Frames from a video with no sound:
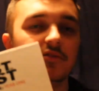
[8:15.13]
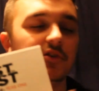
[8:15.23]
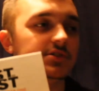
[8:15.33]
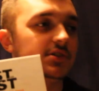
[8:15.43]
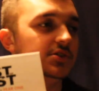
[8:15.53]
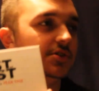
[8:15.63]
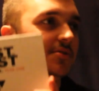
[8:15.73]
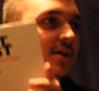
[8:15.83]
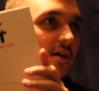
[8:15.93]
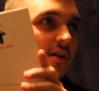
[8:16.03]
the first
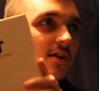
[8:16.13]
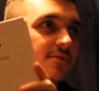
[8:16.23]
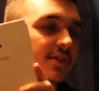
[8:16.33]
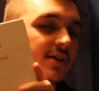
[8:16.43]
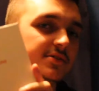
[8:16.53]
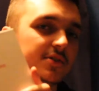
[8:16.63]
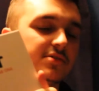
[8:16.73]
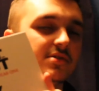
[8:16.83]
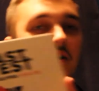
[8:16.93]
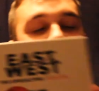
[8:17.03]
issue and I loved it, so I
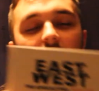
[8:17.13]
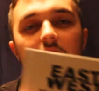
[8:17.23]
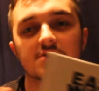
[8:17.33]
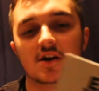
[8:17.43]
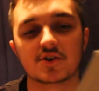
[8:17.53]
was like,